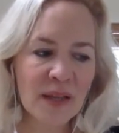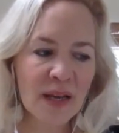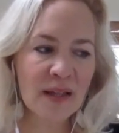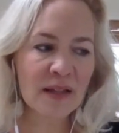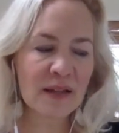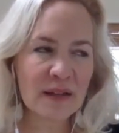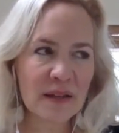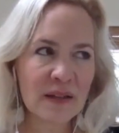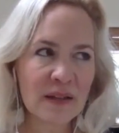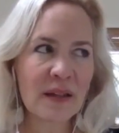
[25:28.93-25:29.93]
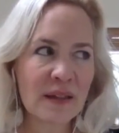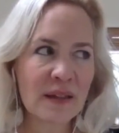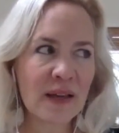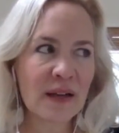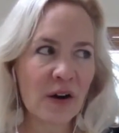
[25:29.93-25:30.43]
they
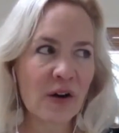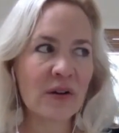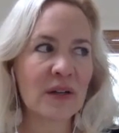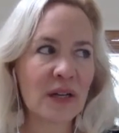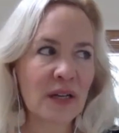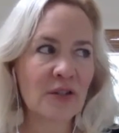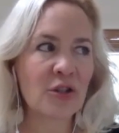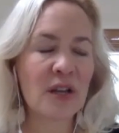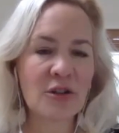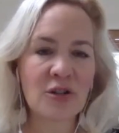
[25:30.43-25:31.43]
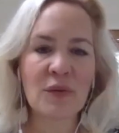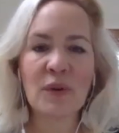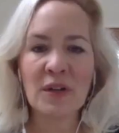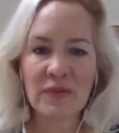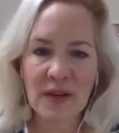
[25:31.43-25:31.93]
call it an initiation
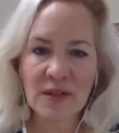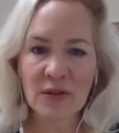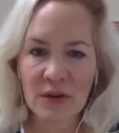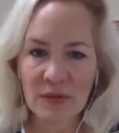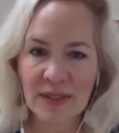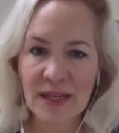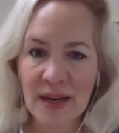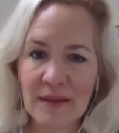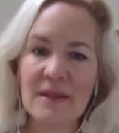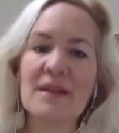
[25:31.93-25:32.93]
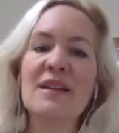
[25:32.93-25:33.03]
when you face your own death.